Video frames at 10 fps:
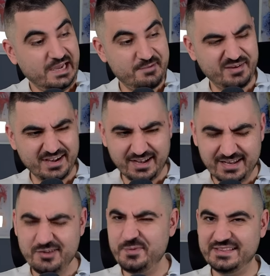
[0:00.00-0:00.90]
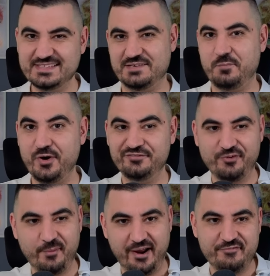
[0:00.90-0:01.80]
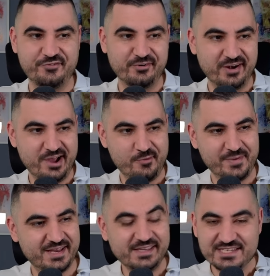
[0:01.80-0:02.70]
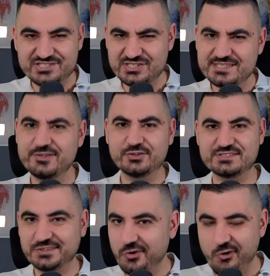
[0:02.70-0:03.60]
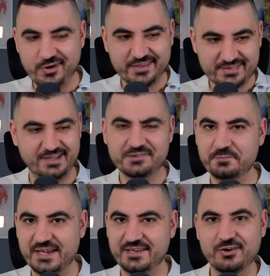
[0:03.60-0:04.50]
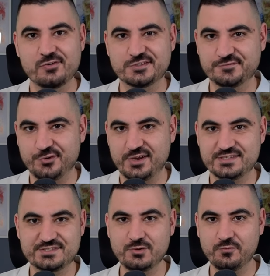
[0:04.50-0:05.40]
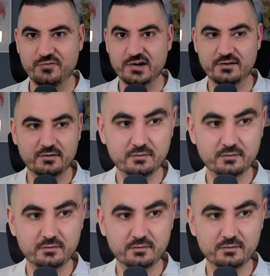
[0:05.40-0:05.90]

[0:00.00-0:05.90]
I'm a little bit disappointed from Rafael Leao, man. He's just not scoring that many goals for us so far.